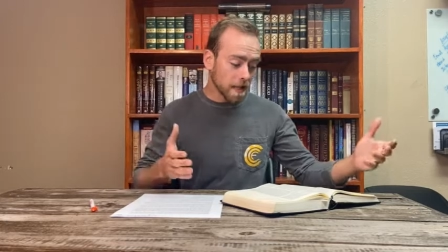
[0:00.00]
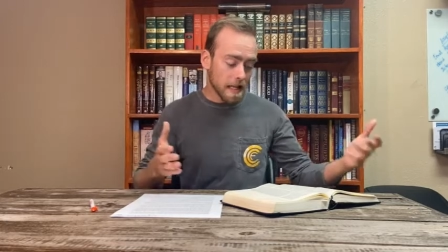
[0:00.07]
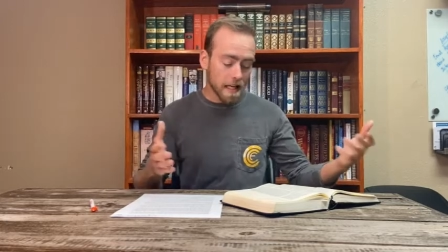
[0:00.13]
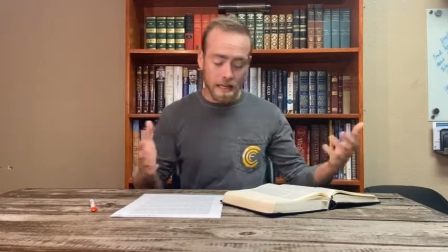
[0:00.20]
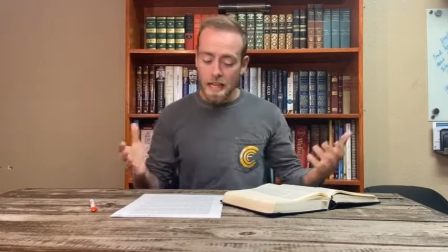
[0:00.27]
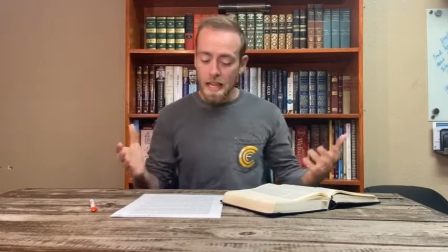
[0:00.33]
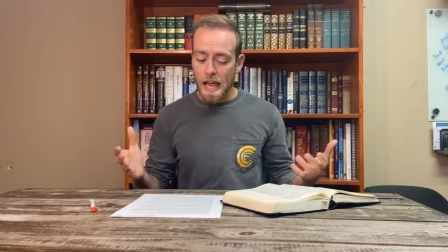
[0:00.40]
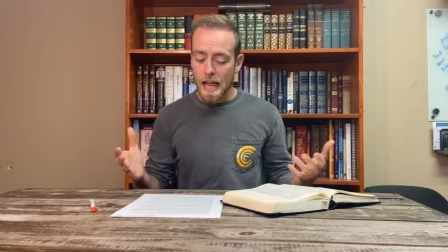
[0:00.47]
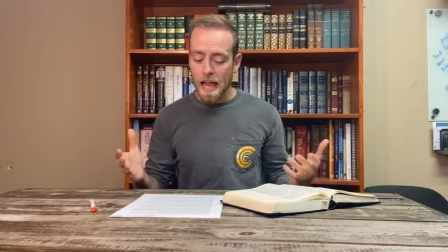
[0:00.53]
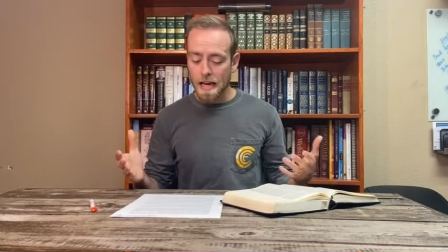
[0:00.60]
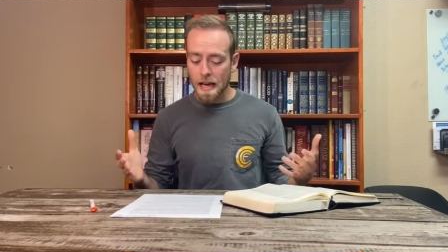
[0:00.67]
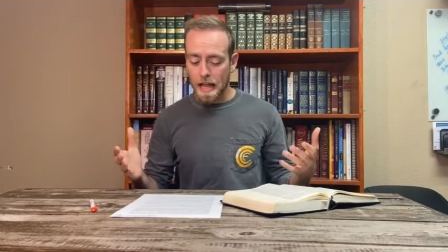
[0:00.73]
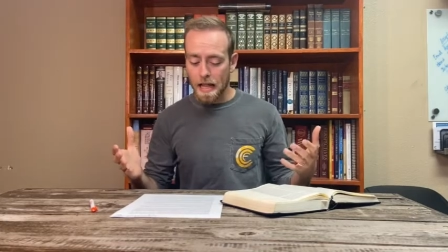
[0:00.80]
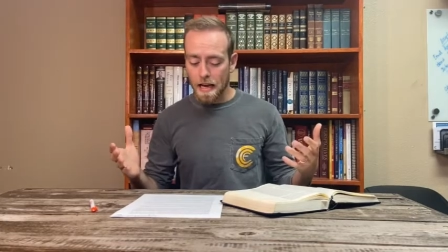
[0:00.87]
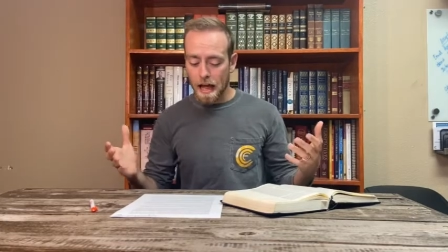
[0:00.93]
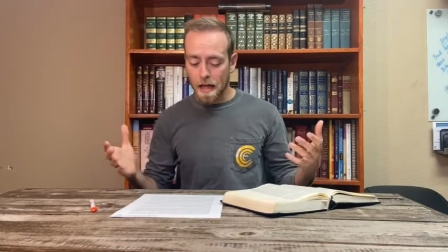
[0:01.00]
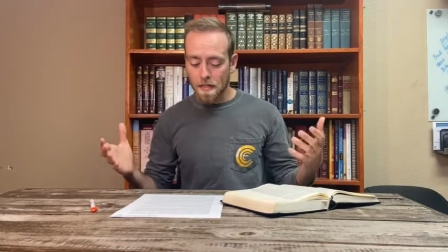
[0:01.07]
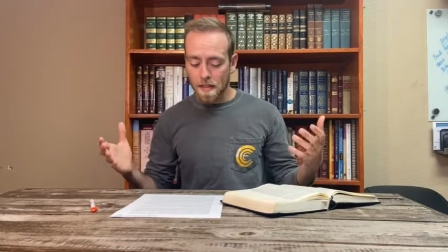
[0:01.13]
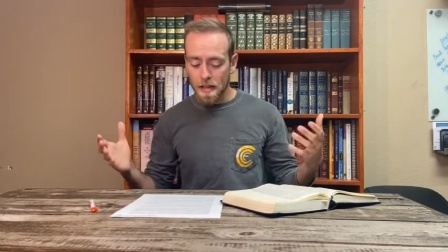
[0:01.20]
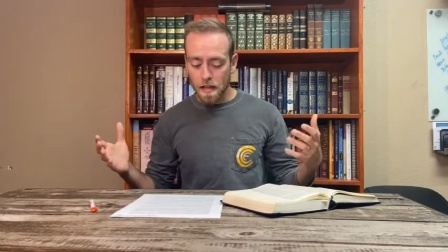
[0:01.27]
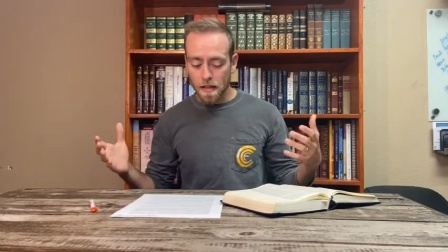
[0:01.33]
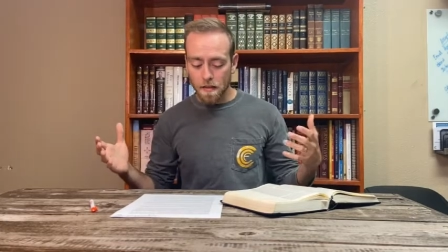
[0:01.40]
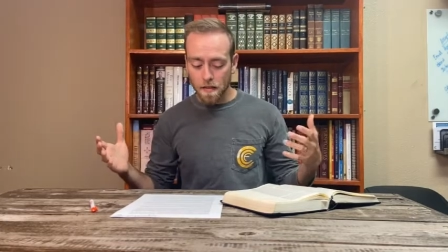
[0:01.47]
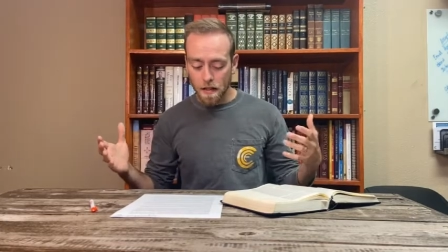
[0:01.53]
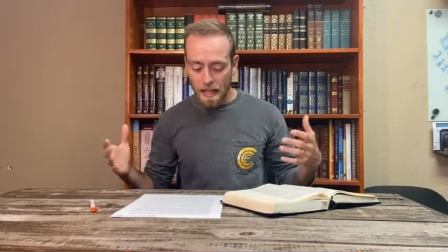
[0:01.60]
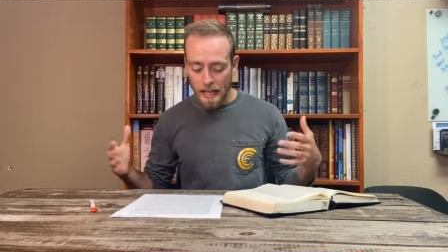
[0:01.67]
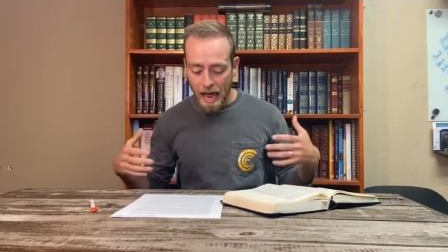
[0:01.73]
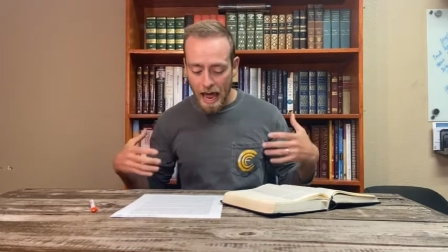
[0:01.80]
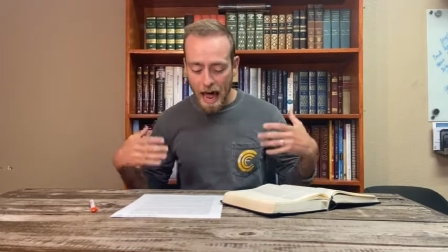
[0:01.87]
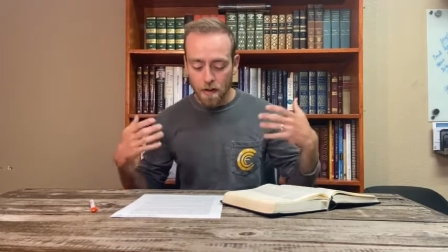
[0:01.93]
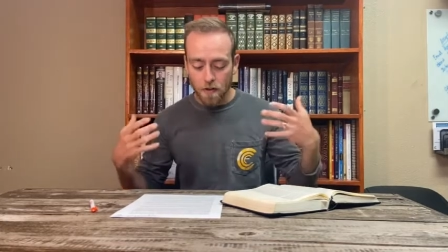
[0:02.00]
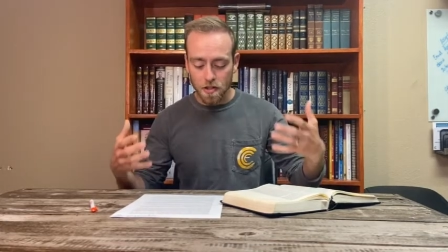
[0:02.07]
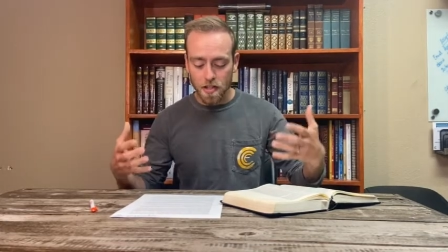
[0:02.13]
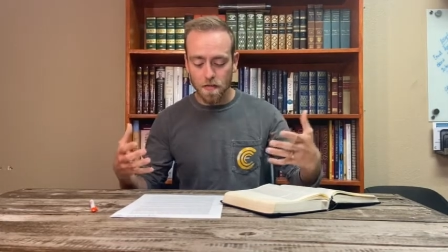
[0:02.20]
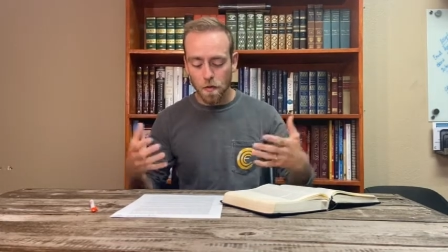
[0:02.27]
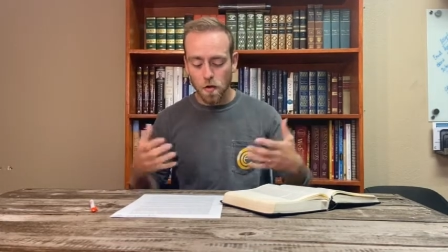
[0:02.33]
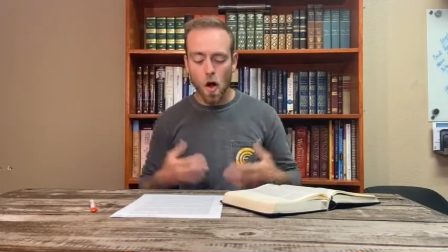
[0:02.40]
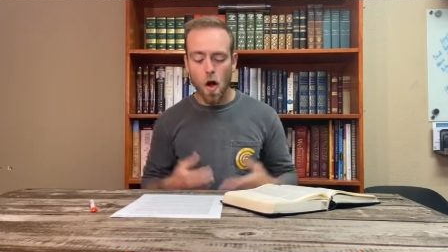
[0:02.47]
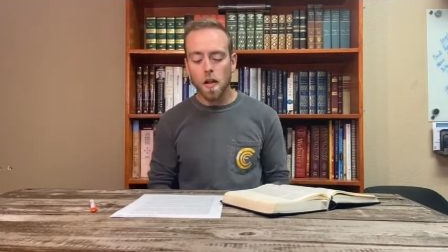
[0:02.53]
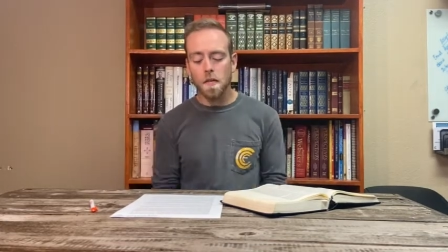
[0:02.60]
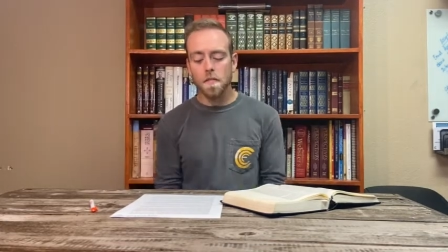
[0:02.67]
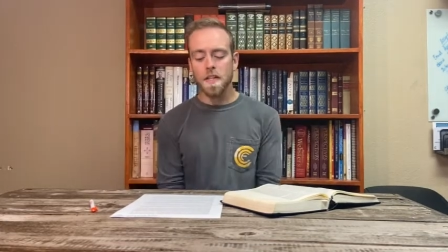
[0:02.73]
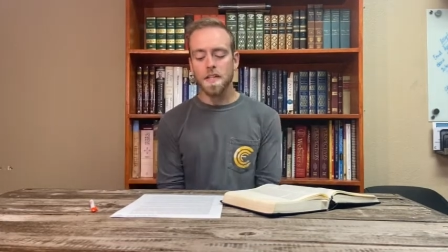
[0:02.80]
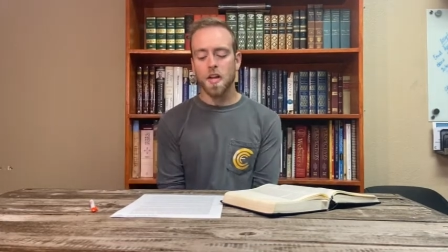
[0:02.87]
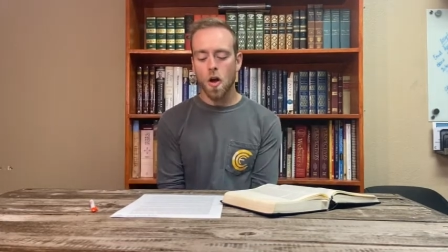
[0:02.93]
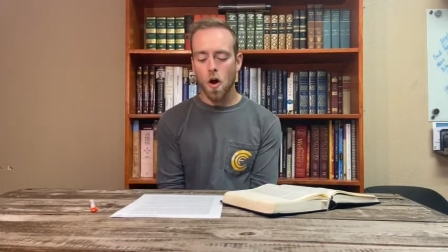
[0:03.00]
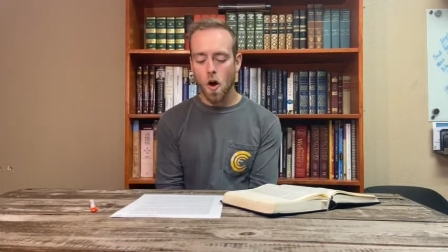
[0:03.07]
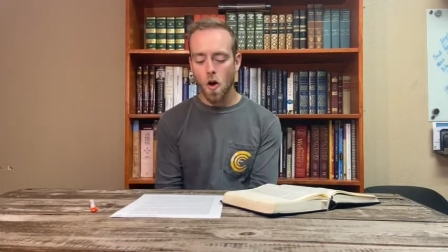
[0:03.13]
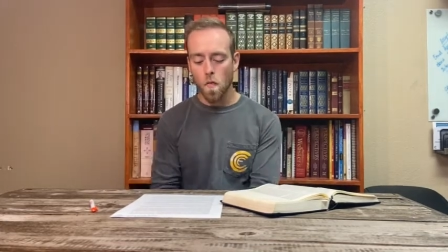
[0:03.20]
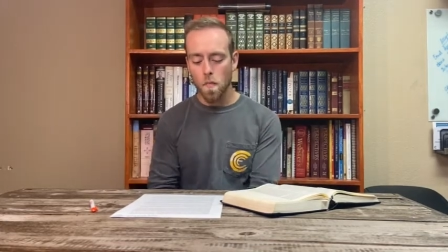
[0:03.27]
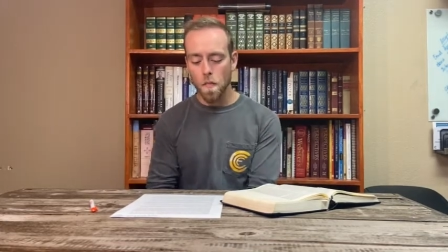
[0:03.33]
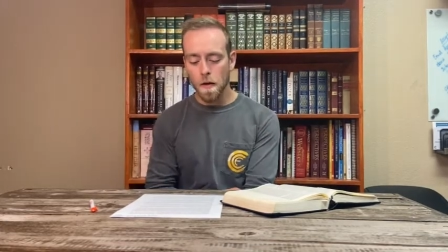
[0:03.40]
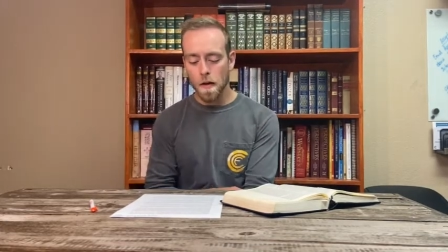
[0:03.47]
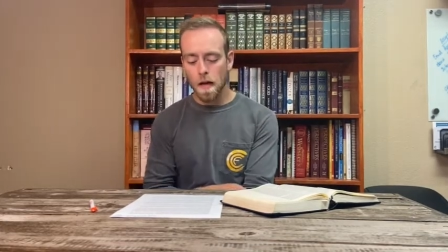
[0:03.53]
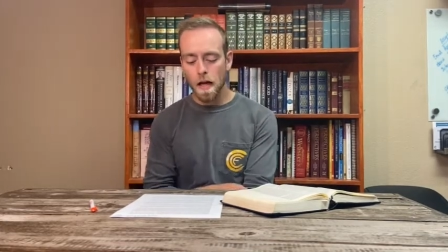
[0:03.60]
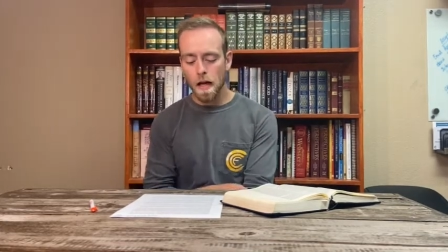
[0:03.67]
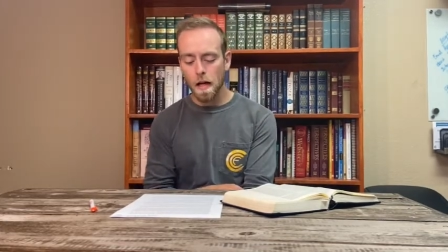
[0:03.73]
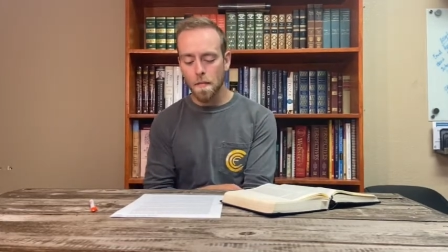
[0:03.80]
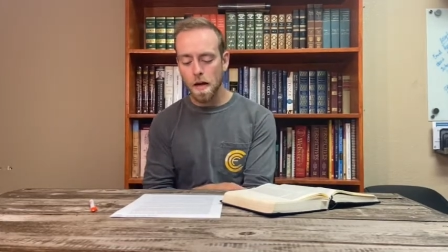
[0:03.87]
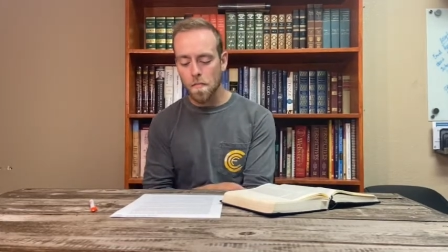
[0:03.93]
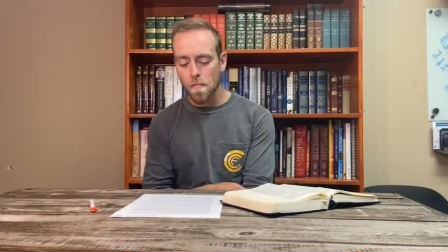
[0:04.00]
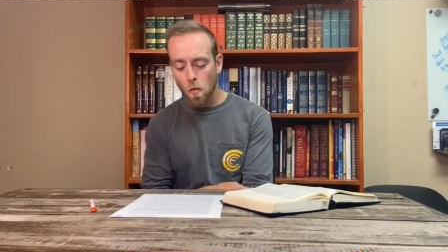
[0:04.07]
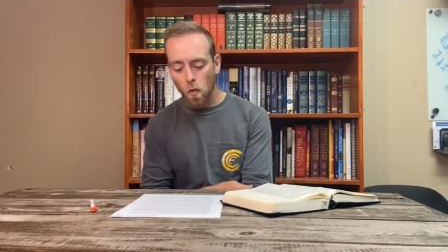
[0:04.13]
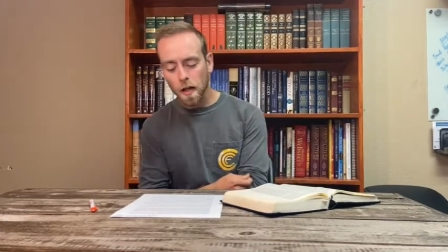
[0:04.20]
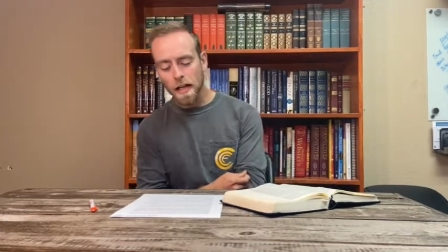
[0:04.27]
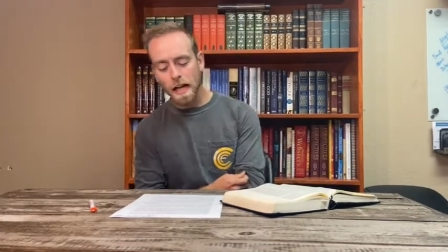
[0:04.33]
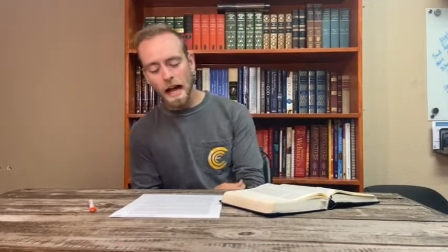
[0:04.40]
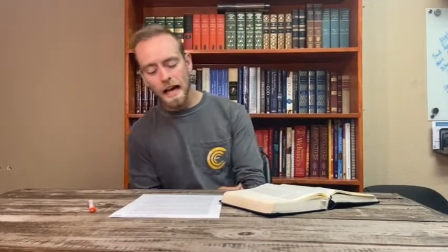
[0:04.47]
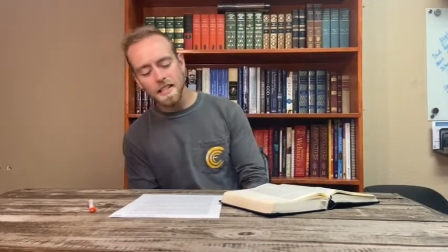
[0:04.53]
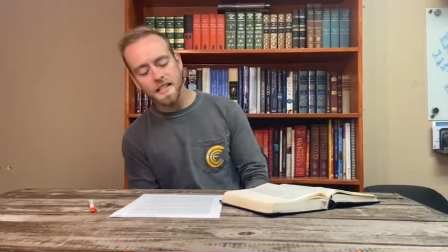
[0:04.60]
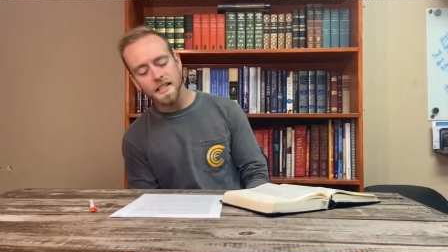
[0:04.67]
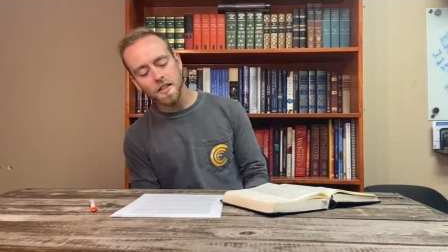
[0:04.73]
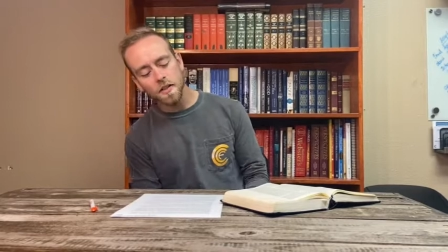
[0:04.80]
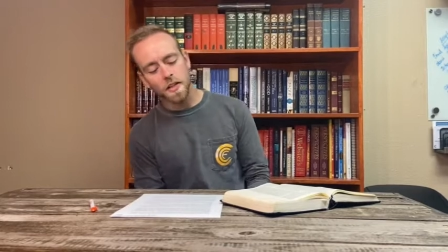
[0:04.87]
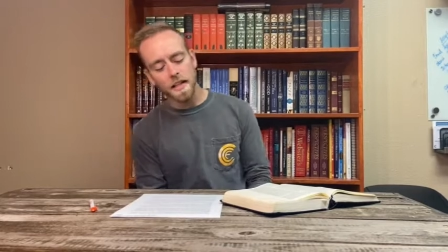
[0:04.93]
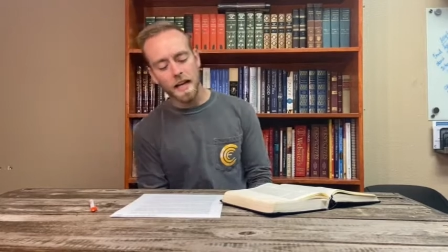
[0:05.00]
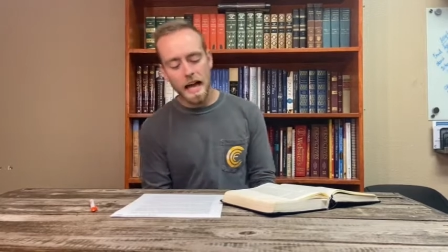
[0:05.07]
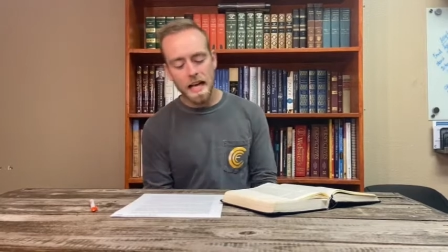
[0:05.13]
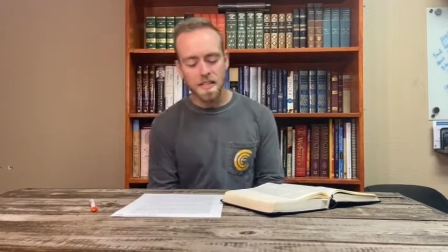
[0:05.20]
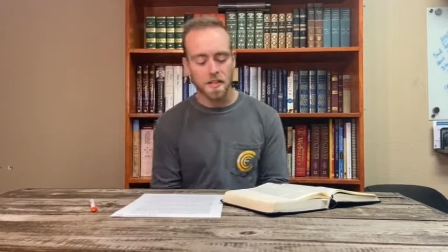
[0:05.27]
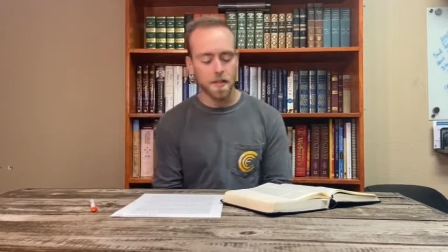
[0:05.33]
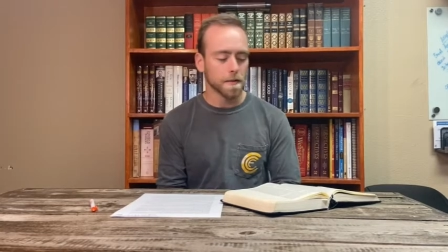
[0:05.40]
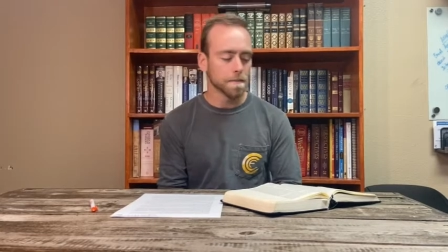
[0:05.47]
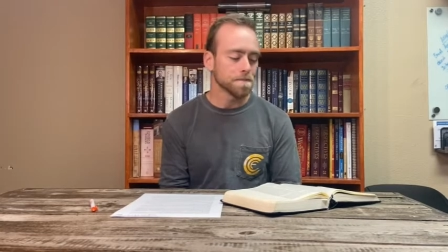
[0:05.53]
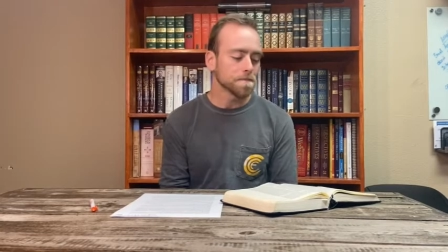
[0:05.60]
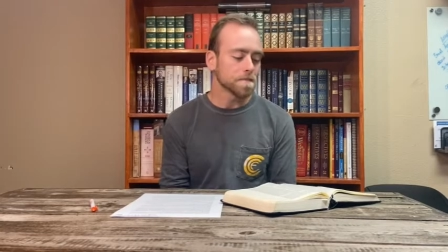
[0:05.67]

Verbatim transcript: And, and, and I think the catalyst for all of this hope um, that Mordecai instilled in Esther.